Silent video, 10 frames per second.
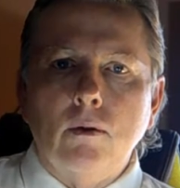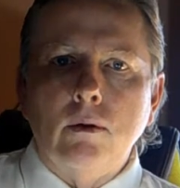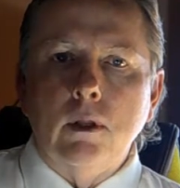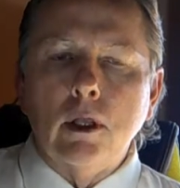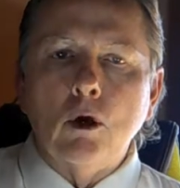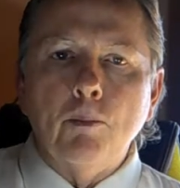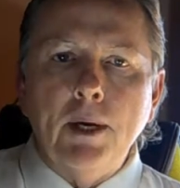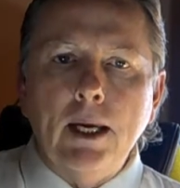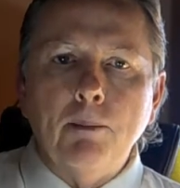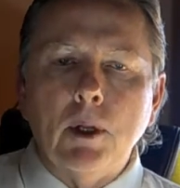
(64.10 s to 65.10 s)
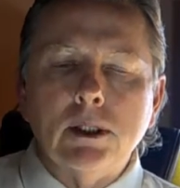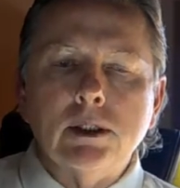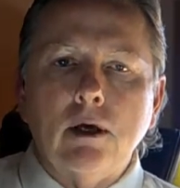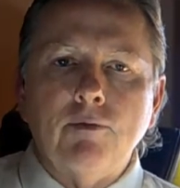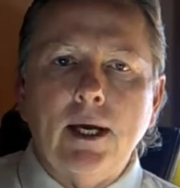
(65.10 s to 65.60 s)
the little people and
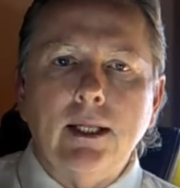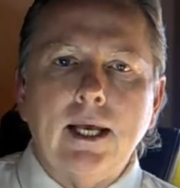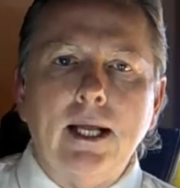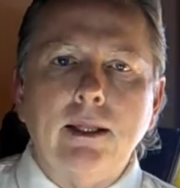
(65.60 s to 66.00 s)
stuff like that.